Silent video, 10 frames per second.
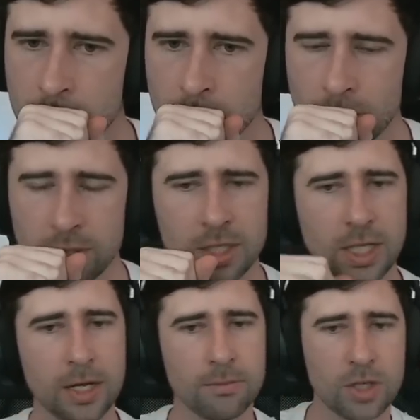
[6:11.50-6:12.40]
We can
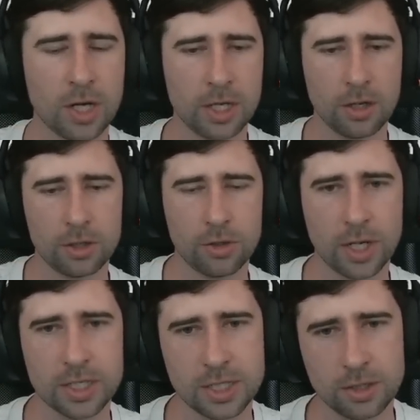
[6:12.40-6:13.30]
let him kind of go
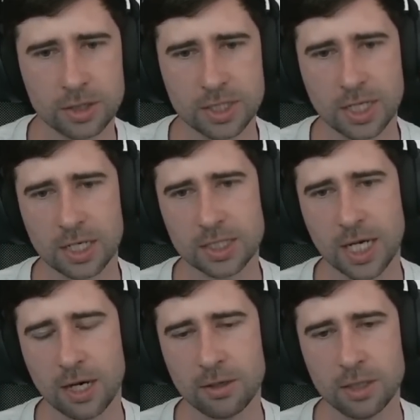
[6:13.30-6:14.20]
crazy on Stark
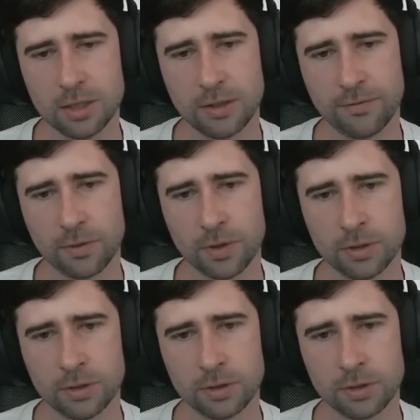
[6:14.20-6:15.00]
Tower if we want.